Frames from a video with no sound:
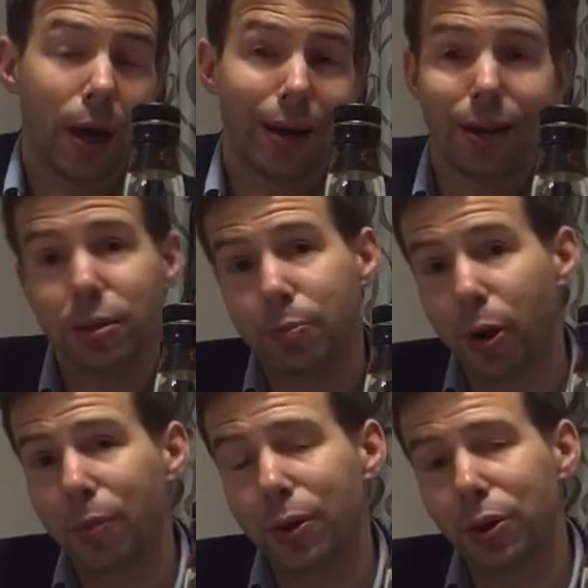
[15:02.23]
a nice
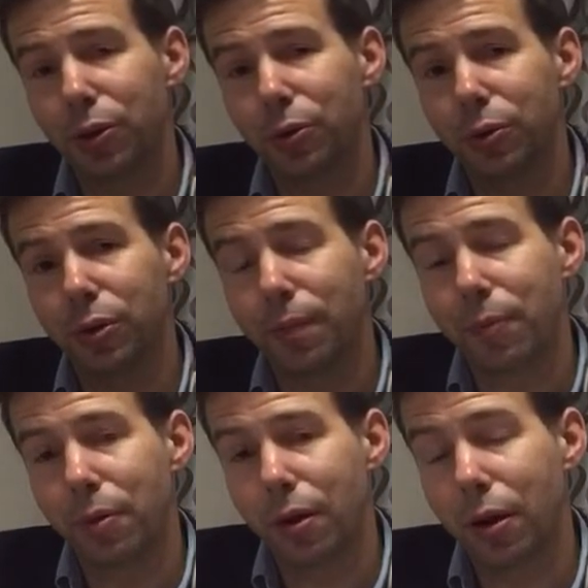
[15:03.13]
barbecued,
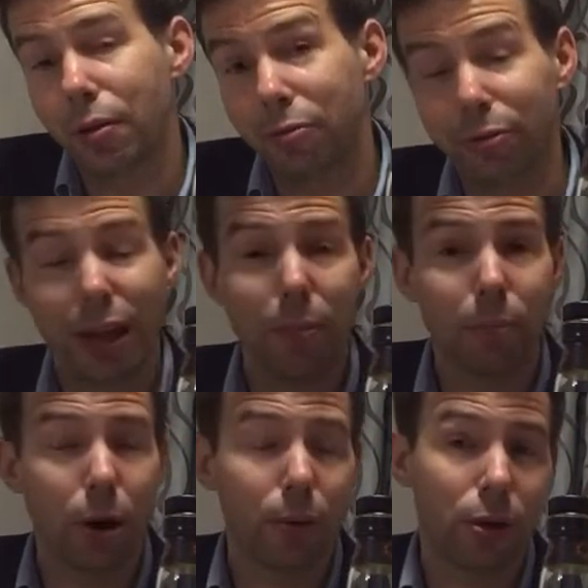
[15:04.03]
uh, flame
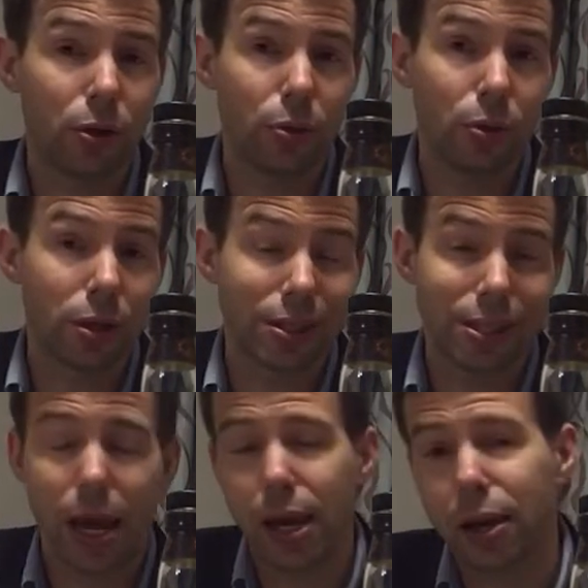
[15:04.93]
barbecued
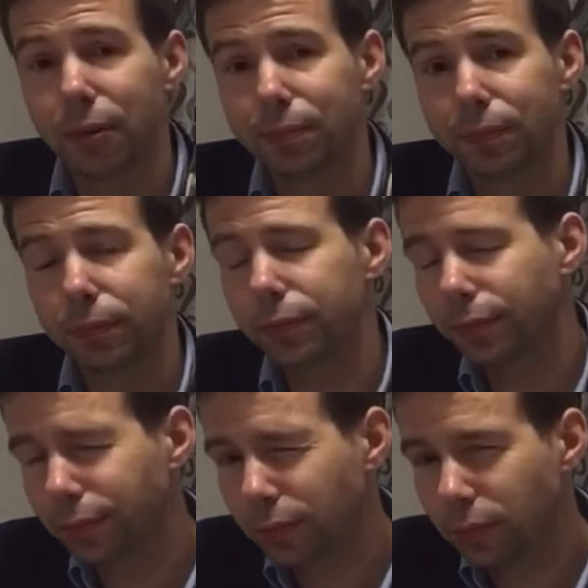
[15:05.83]
steak.
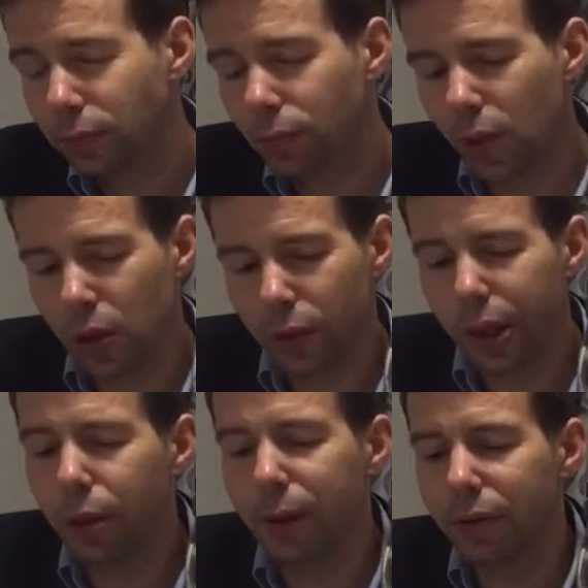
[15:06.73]
A
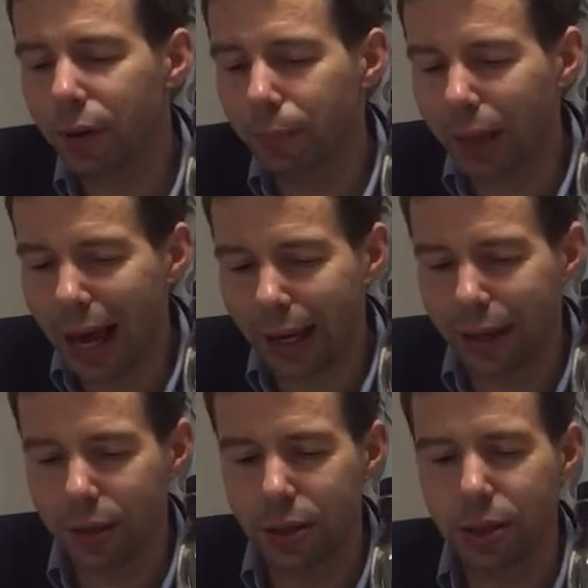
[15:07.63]
little bit of a
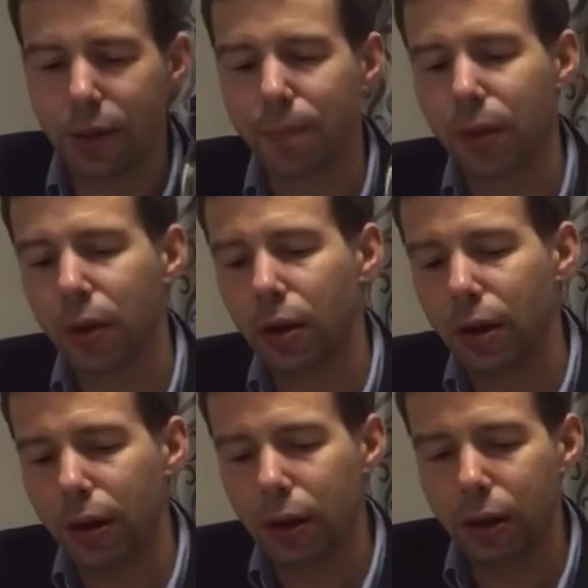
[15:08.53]
blackened,
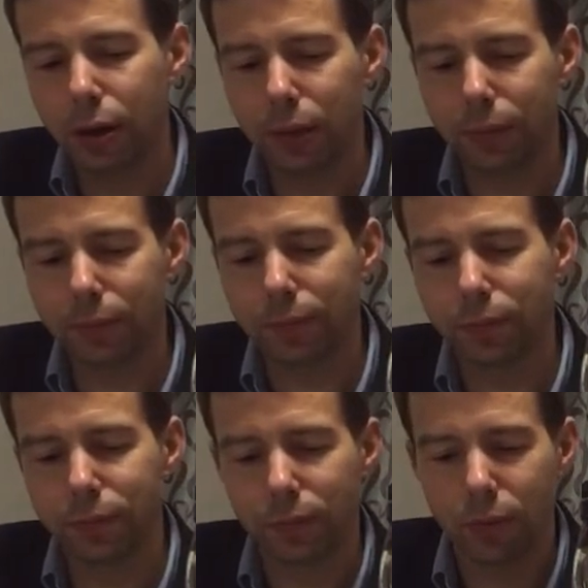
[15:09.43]
um,
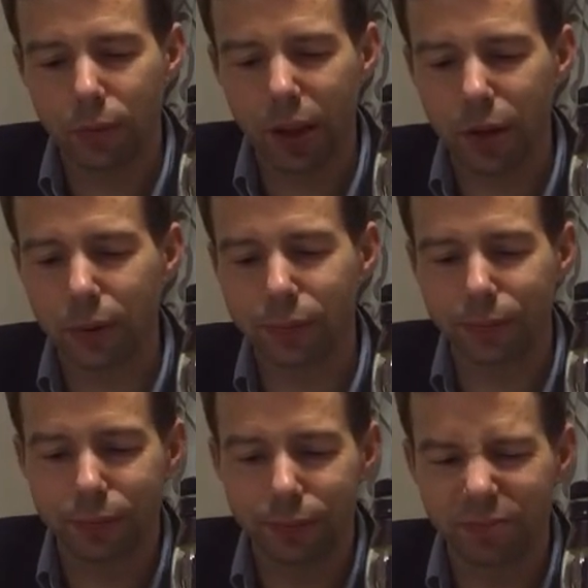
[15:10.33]
you know,
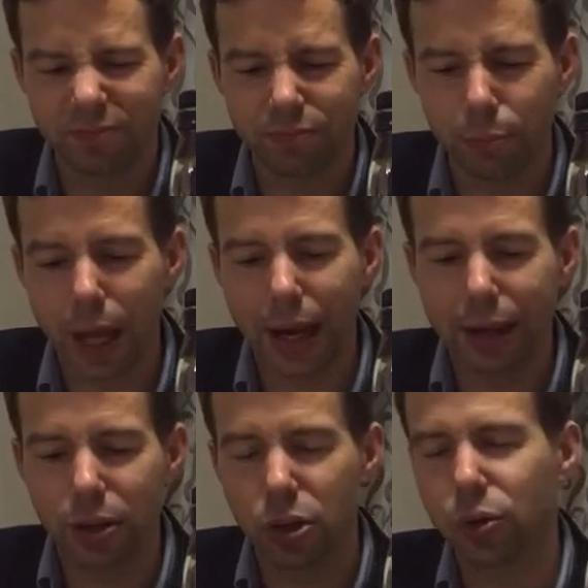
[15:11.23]

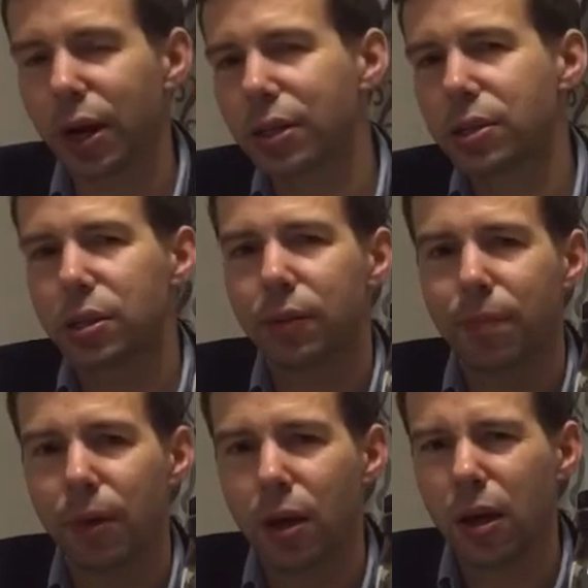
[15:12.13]
blackened crust.
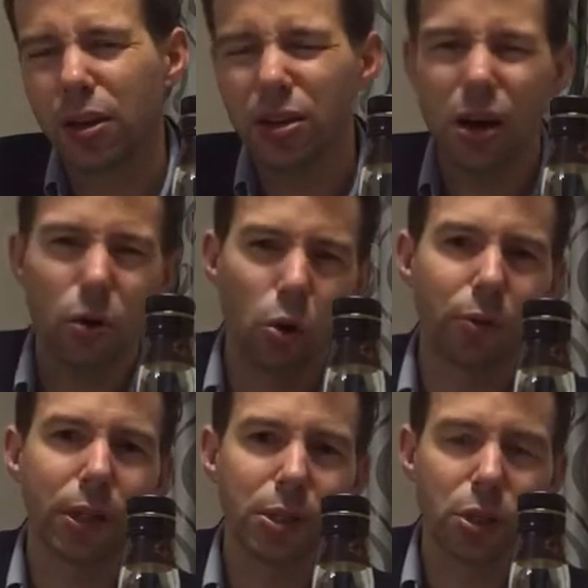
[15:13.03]
Not
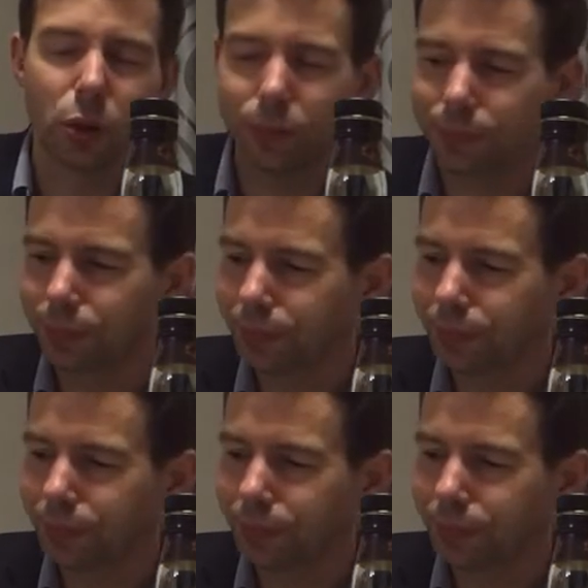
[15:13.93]
overly so.